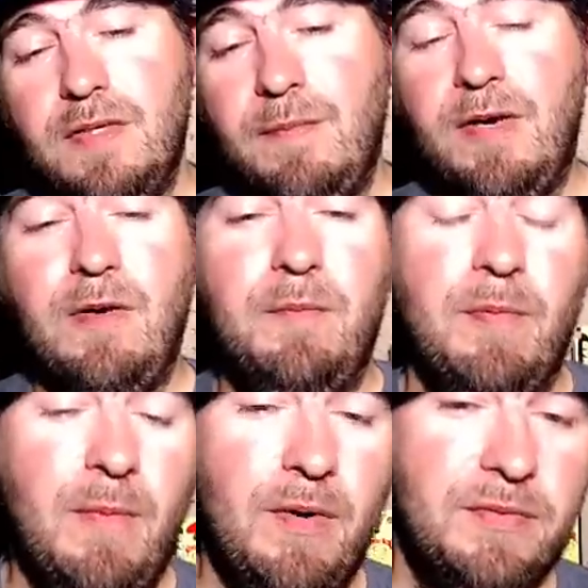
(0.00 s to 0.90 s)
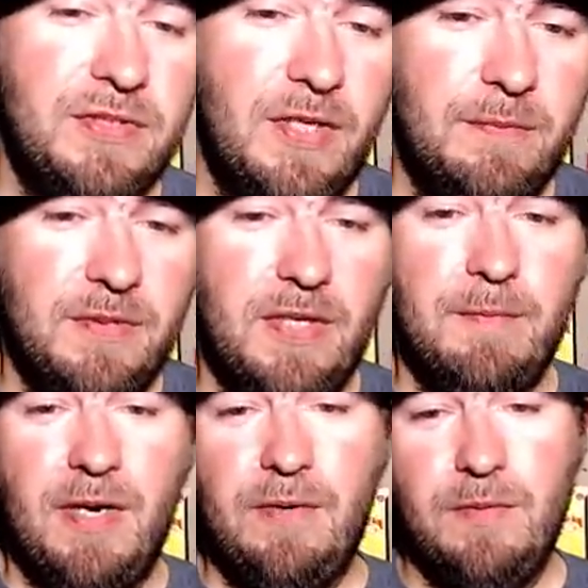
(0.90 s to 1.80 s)
not going to promote something. I'm
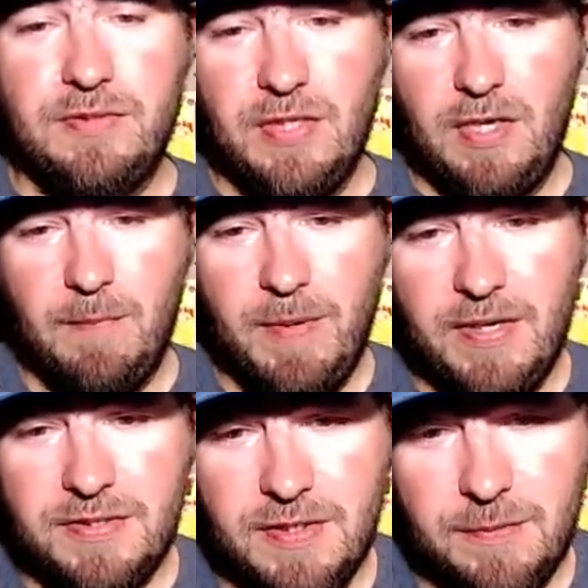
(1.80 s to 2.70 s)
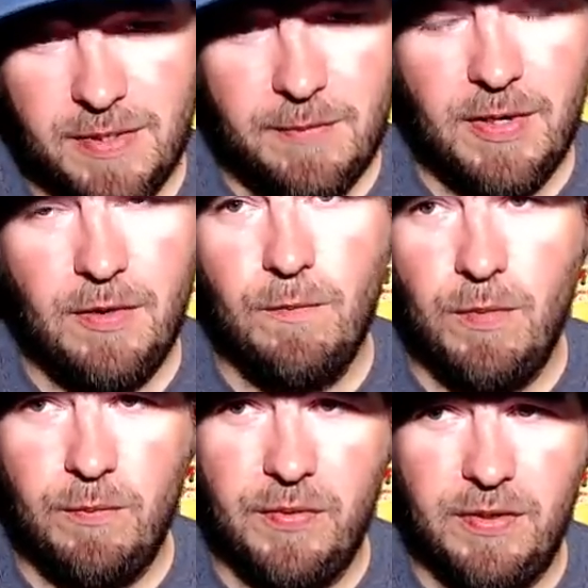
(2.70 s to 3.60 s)
not going to talk about something. I'm not going to
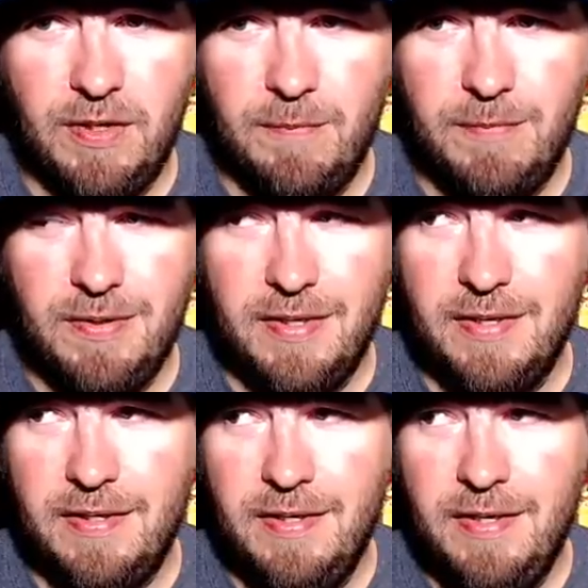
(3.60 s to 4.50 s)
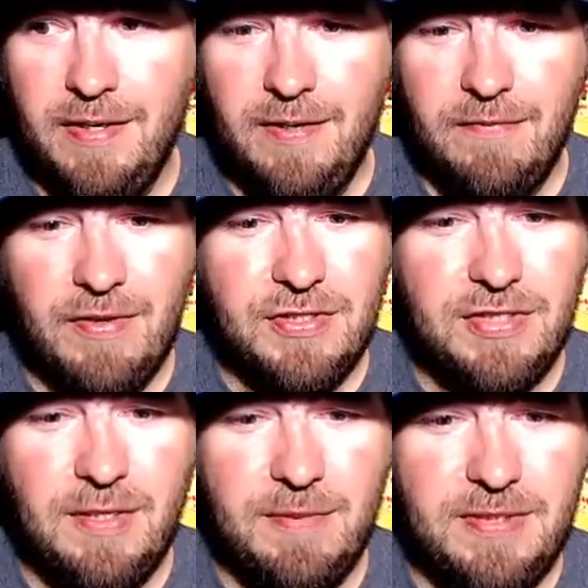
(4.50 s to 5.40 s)
work with a company that they
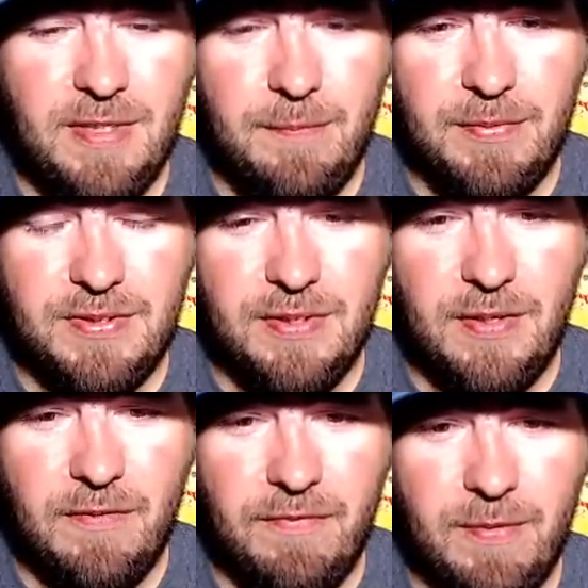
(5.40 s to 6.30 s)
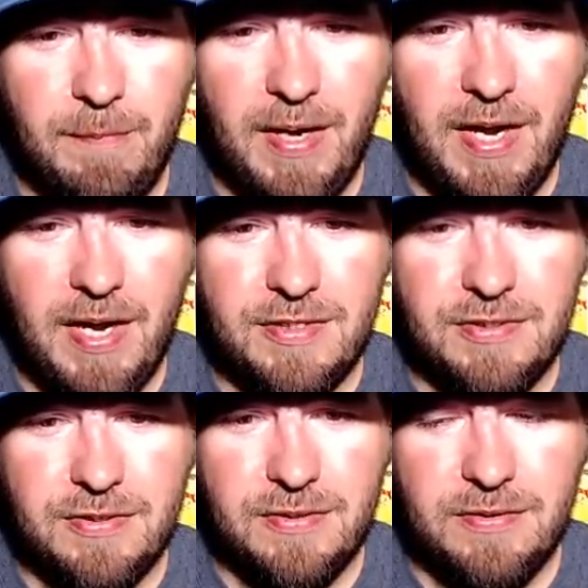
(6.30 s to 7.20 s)
just give me 10% off in a
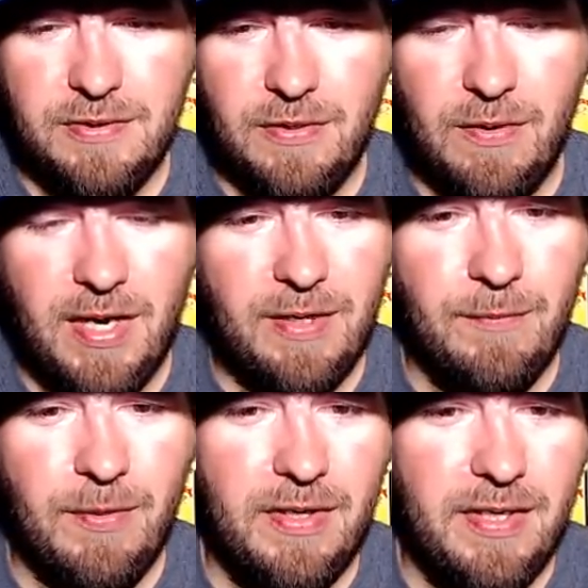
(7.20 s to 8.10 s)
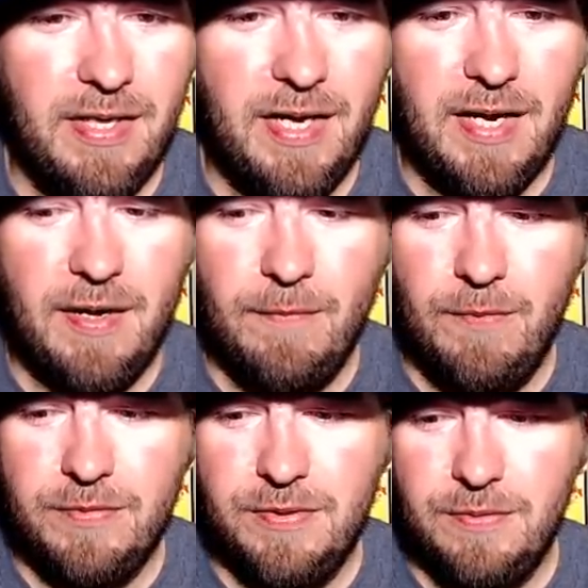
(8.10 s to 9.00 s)
patch. You know, I can wear any hat I
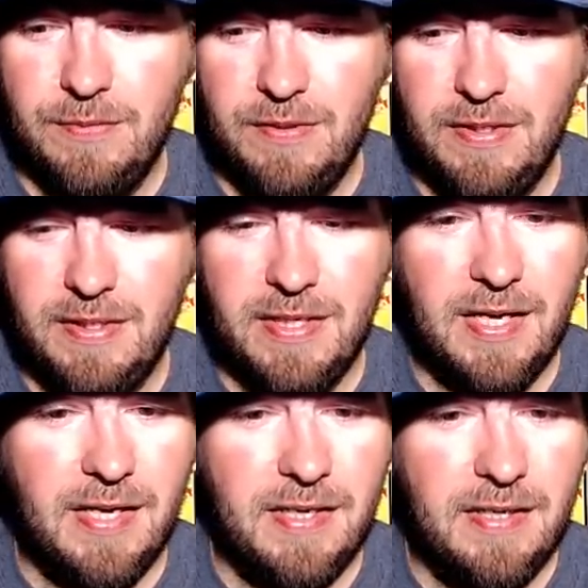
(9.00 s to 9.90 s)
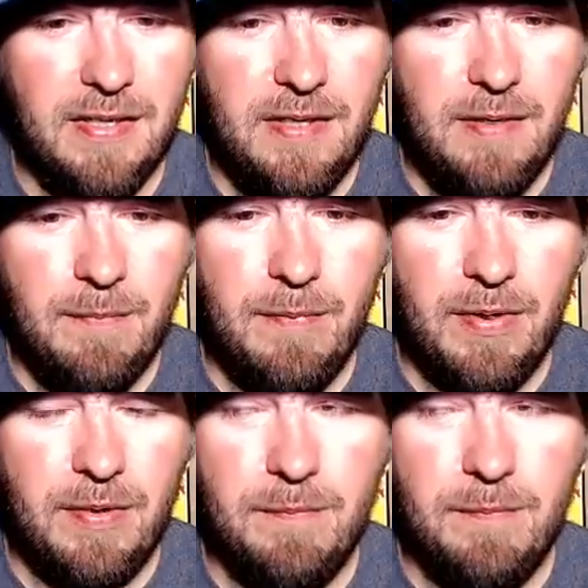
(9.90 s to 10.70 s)
want to any day, but